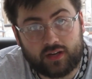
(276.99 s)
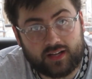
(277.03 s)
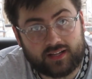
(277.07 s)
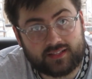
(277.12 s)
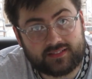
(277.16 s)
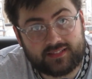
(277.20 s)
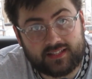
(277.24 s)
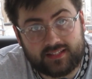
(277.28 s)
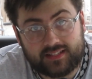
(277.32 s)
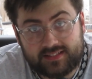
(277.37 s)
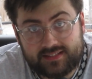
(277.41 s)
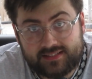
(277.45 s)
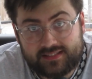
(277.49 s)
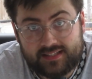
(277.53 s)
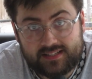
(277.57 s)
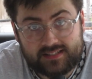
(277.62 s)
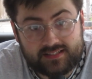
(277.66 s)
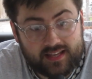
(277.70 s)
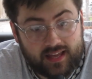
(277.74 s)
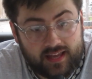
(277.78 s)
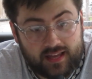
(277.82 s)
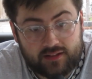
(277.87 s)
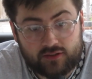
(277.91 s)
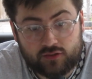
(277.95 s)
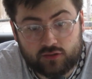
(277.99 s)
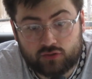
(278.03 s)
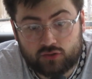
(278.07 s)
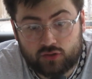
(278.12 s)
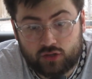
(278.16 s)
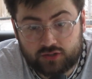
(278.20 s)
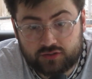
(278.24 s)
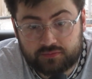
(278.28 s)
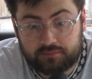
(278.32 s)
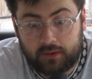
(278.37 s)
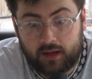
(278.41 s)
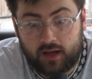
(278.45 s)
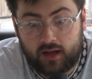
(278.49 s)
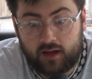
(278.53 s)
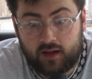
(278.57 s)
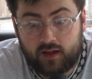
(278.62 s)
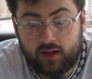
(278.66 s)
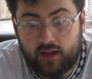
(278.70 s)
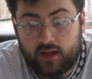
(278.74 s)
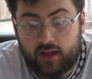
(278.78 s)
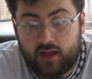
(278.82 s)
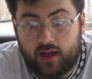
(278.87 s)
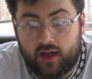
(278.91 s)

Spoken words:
Like I said, Aziz hit the crossbar.